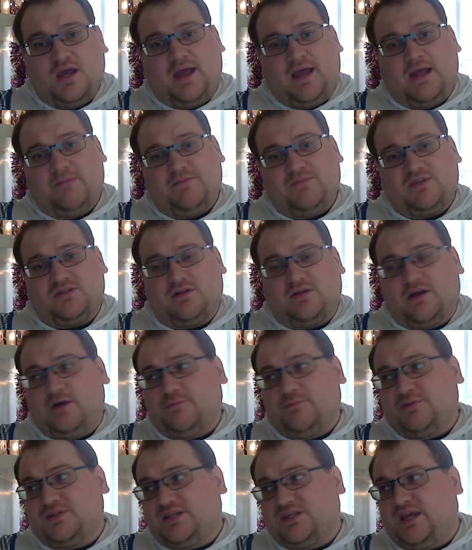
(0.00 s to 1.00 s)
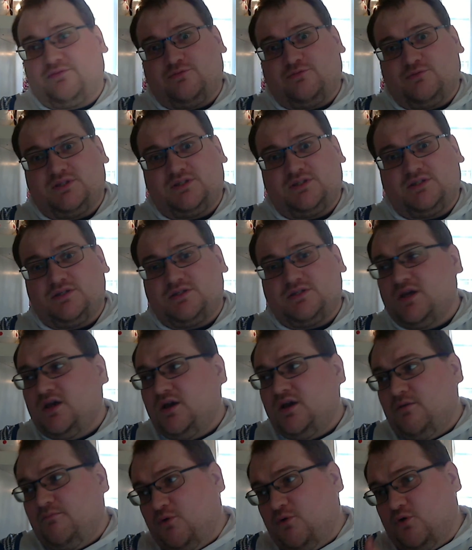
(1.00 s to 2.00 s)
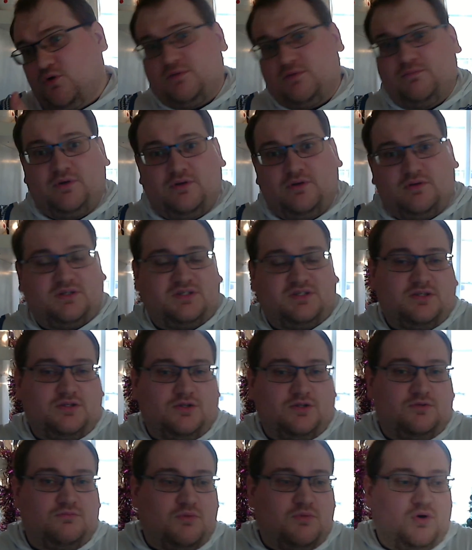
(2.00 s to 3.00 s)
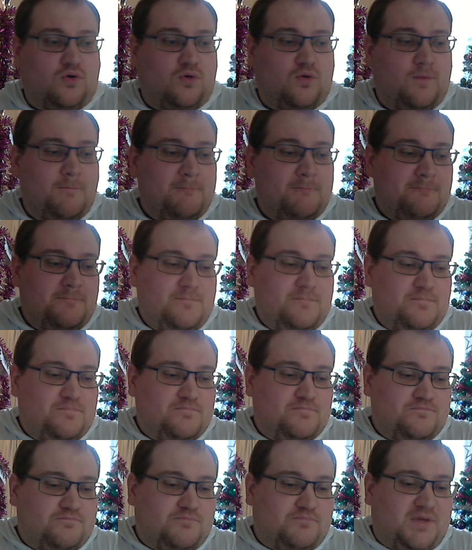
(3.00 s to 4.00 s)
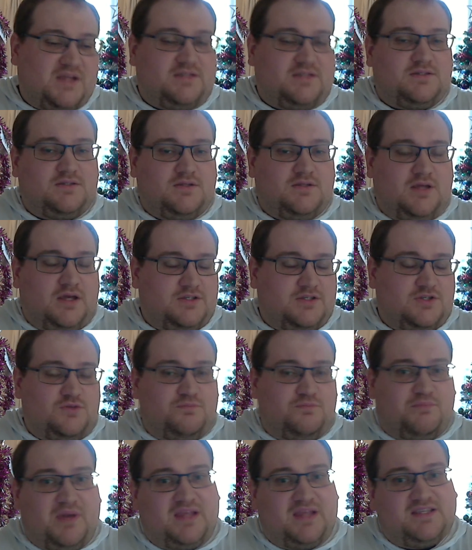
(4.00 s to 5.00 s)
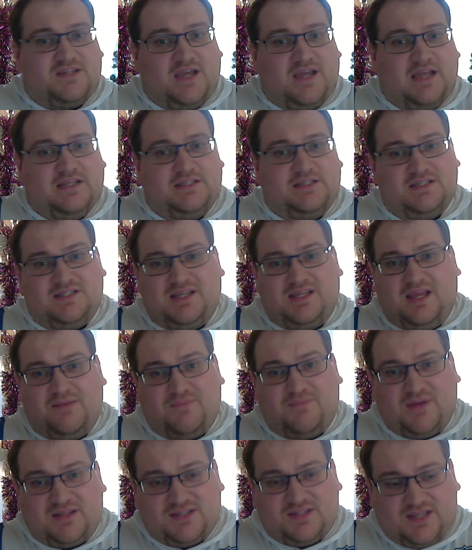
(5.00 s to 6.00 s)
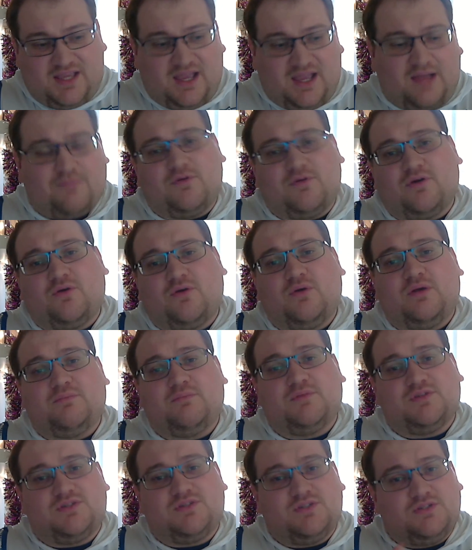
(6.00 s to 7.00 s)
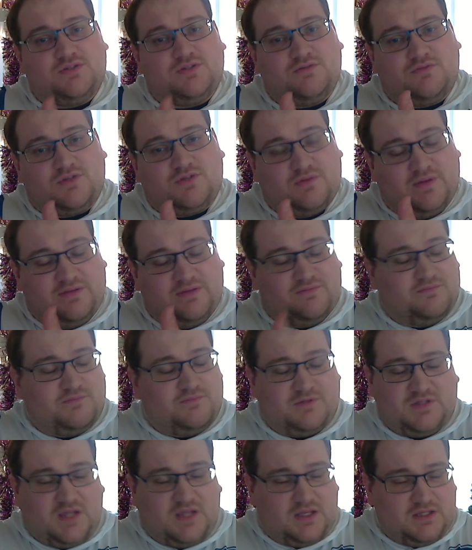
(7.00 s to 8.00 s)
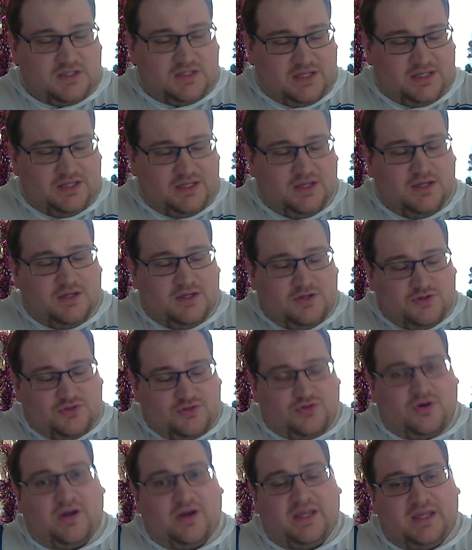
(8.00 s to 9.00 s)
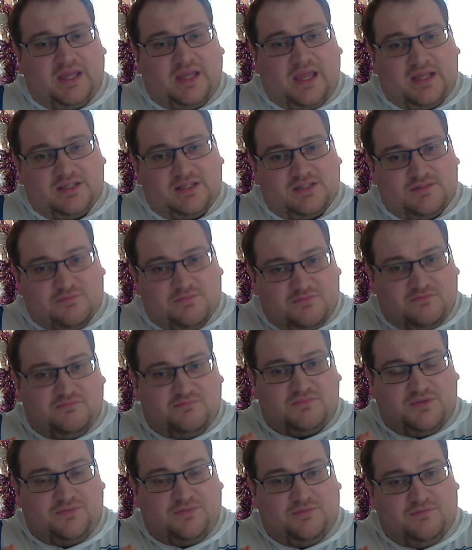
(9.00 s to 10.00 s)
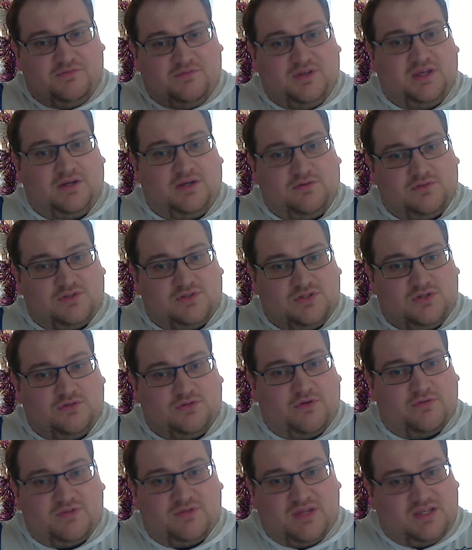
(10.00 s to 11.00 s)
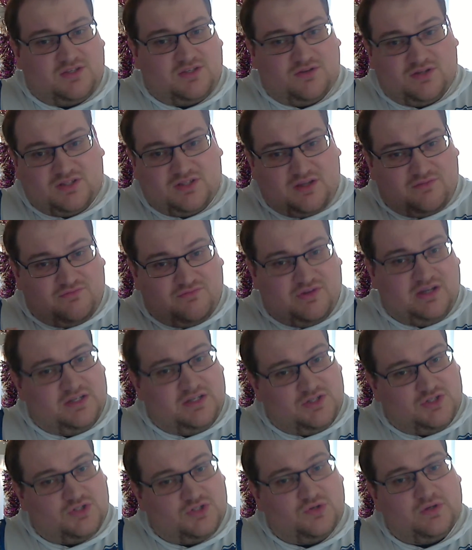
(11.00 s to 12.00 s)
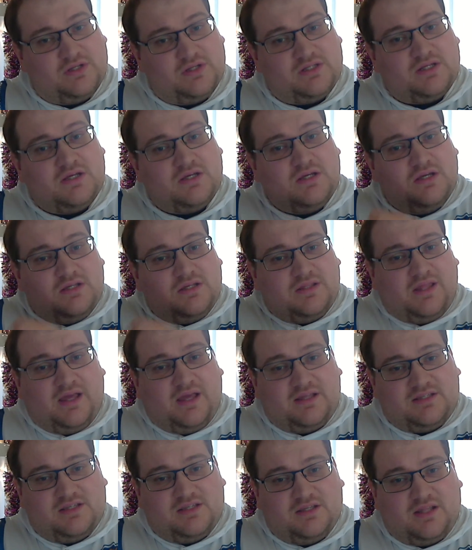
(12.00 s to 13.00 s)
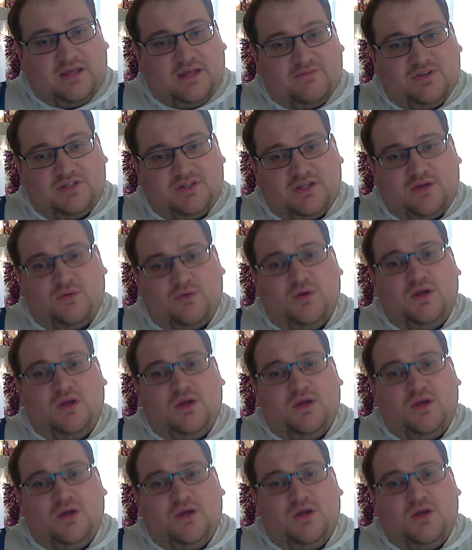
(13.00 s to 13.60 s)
This will help us get, for instance, more computers to do better editing, to get better camera equipment, to even potentially try and get some different vehicles to do road tests on, because I really enjoyed that video.